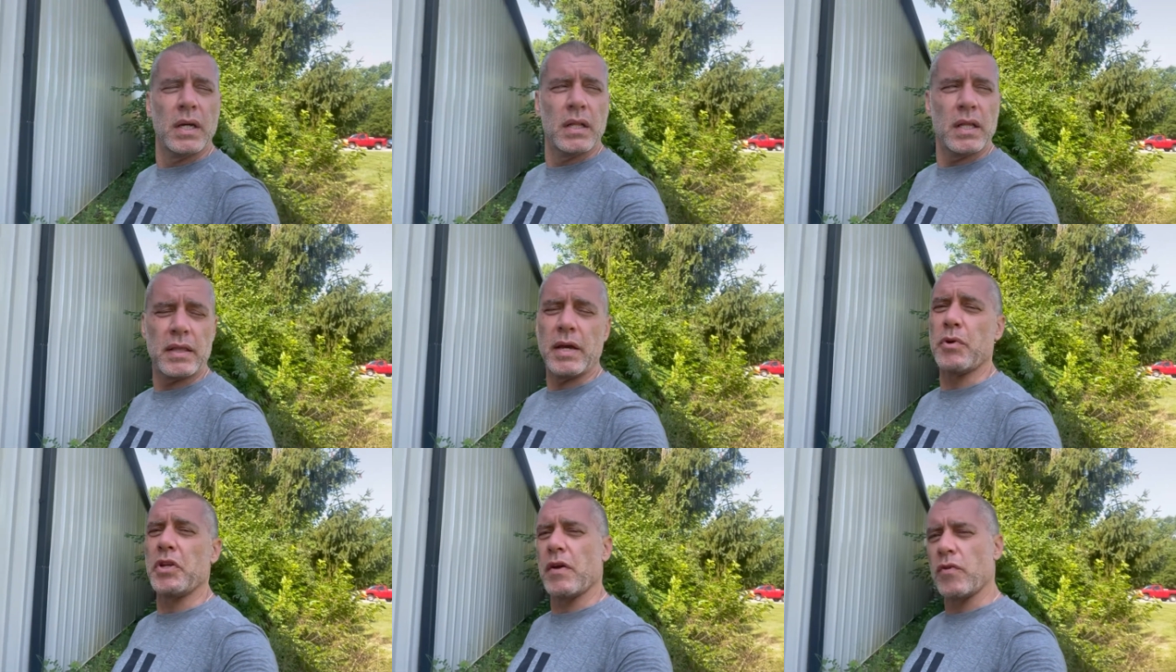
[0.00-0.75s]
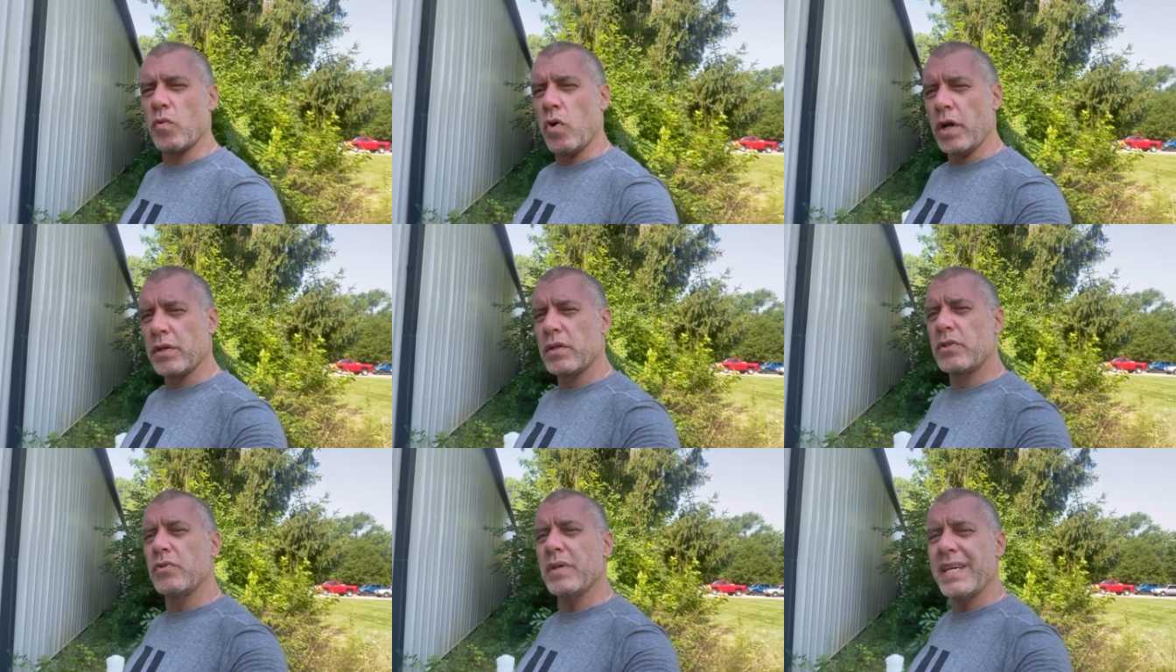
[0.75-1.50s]
that they would never want
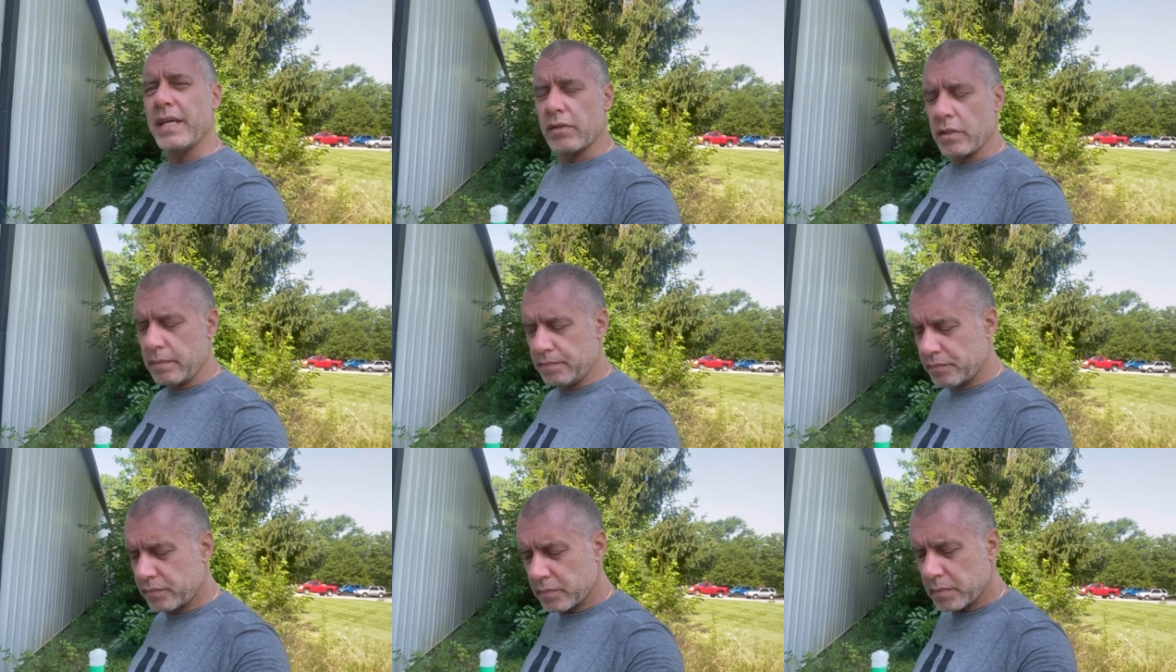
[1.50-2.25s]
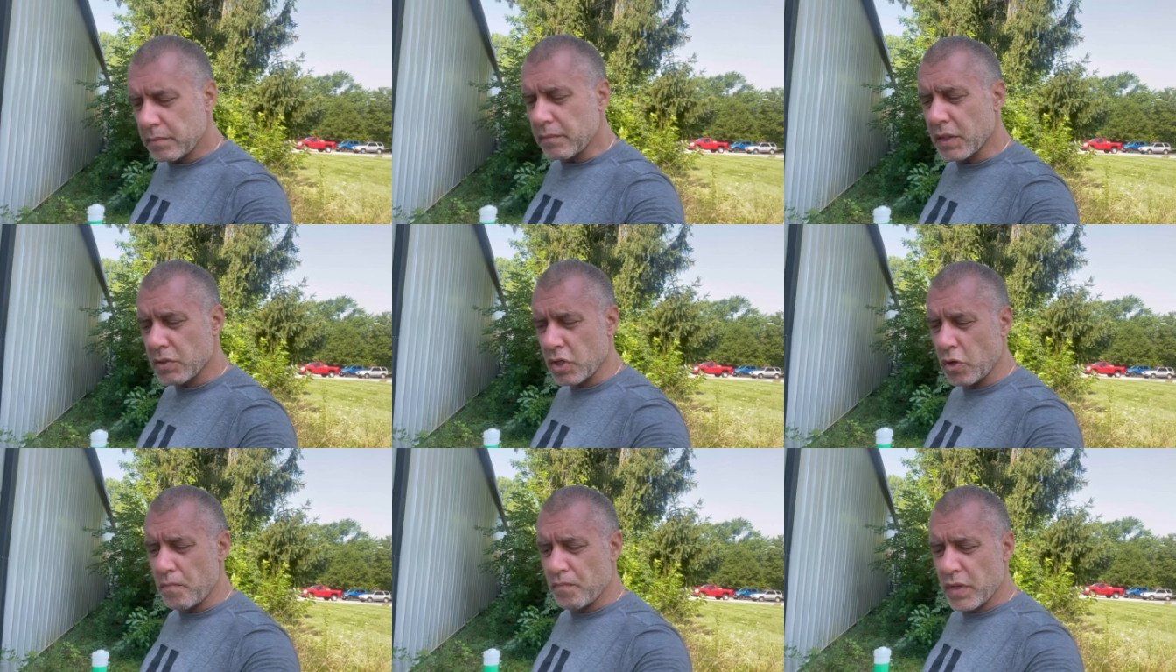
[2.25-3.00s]
to eat.
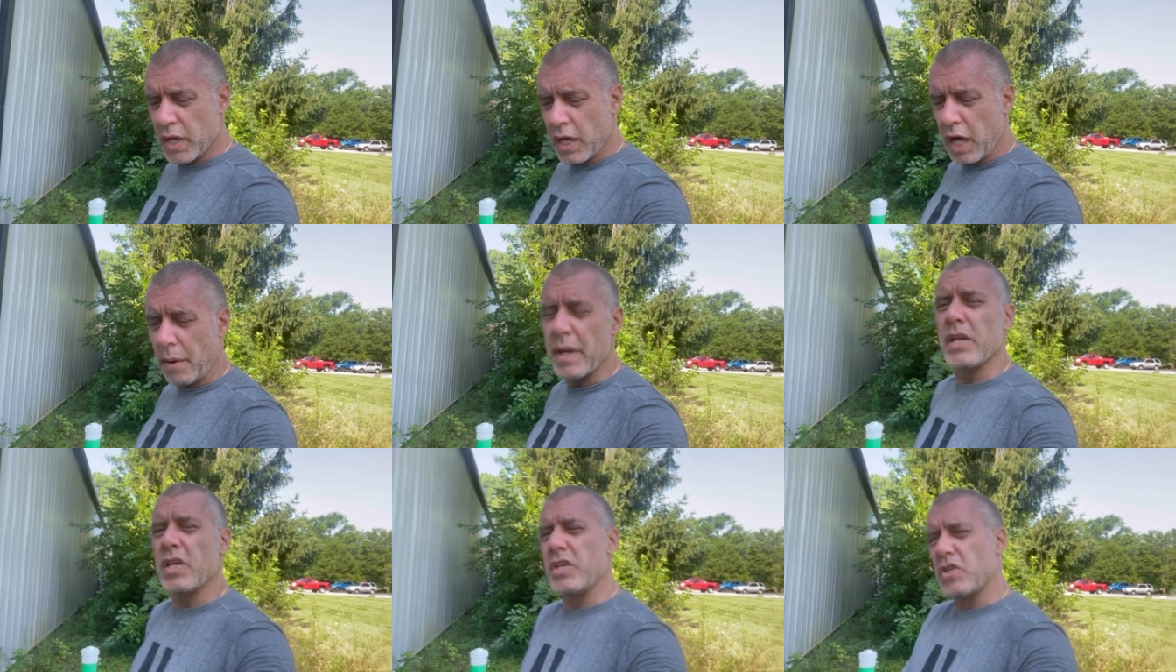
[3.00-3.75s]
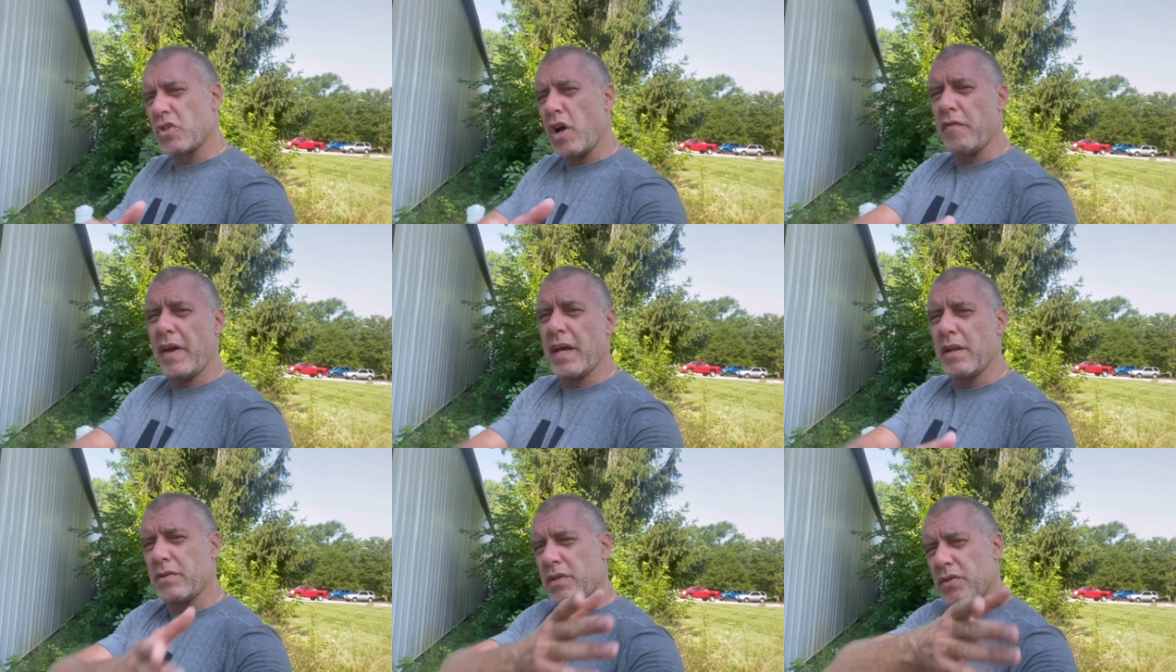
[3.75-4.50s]
So, uh, and, and, just
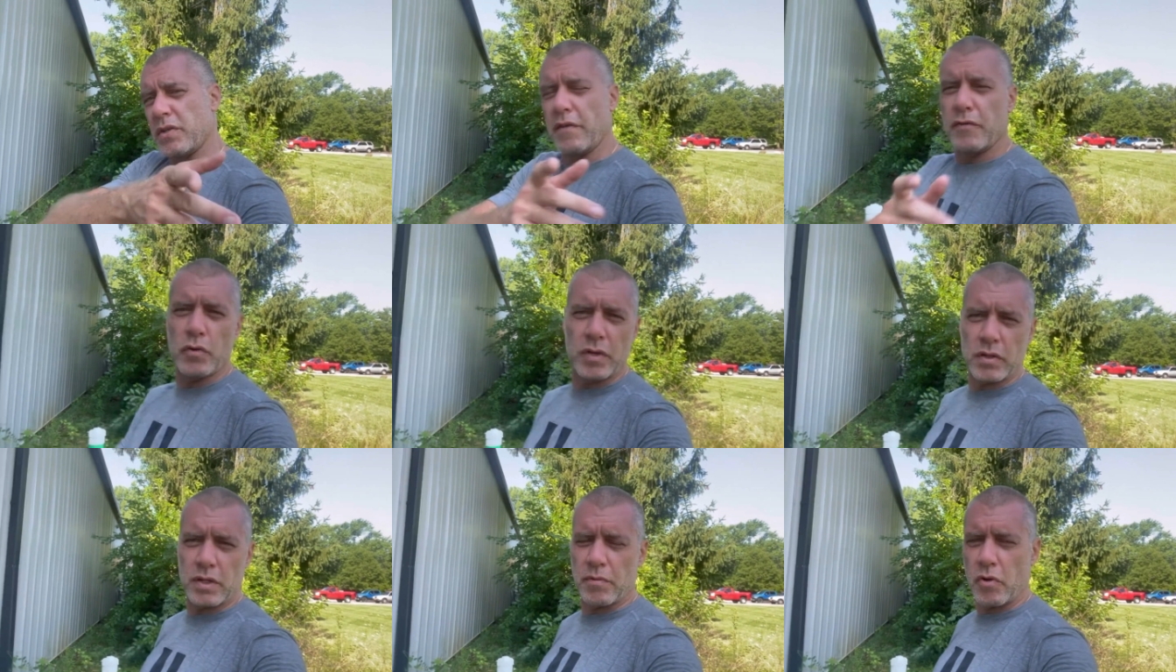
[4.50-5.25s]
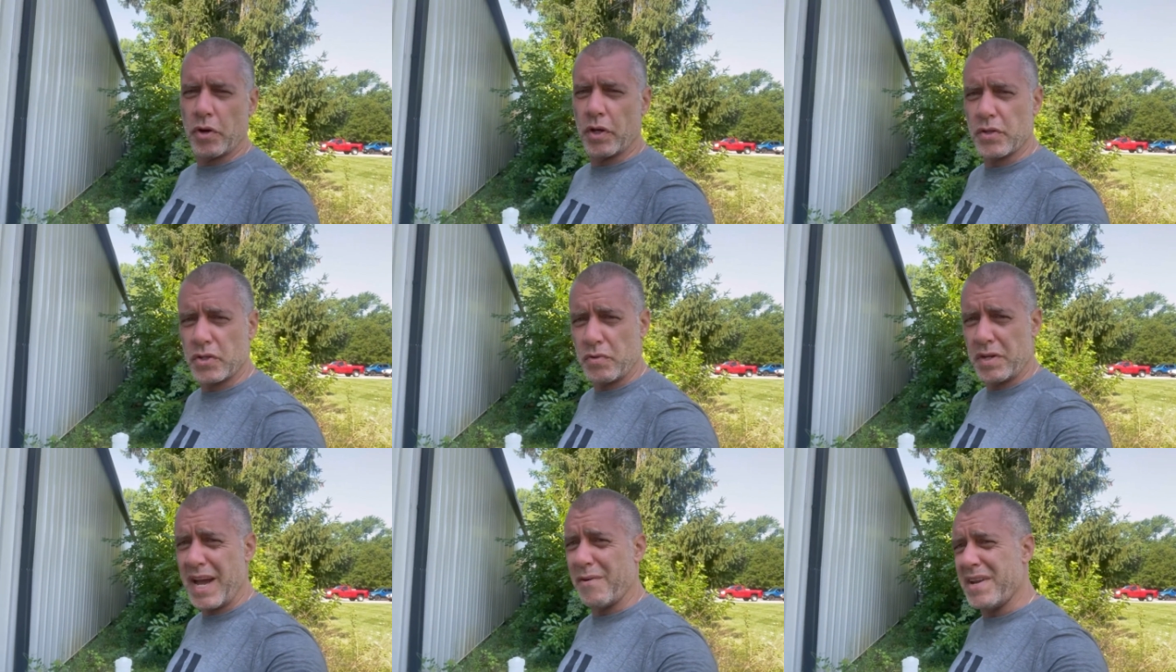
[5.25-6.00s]
offhand, just a few things I'm throwing on the
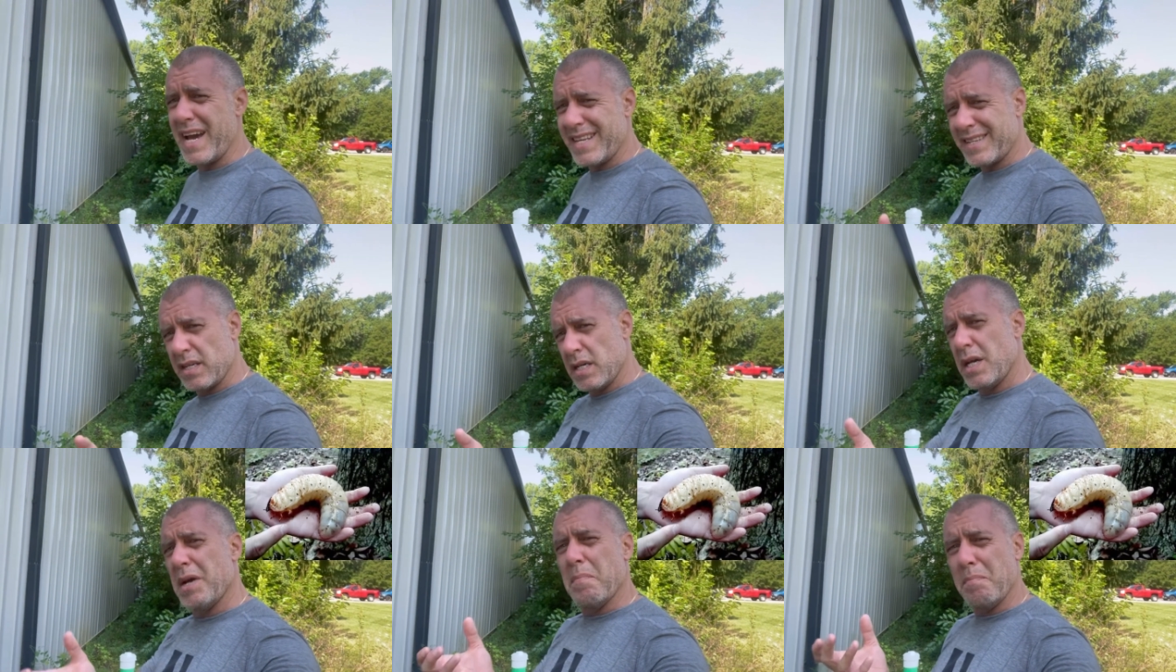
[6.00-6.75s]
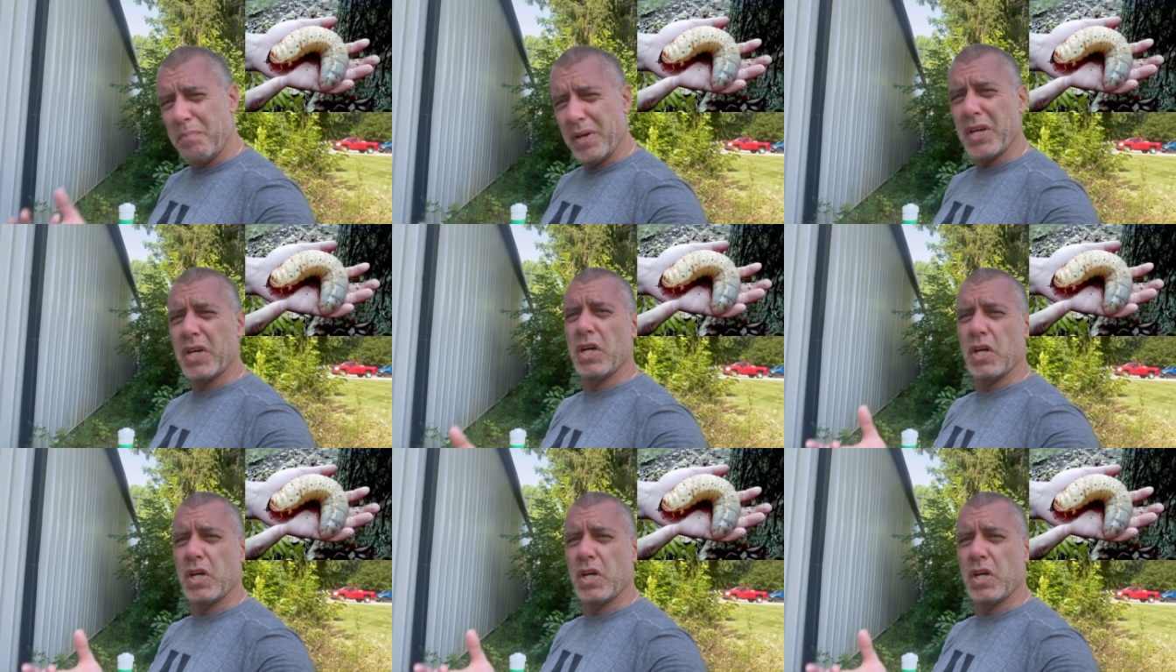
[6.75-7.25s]
screen now. Nice, big,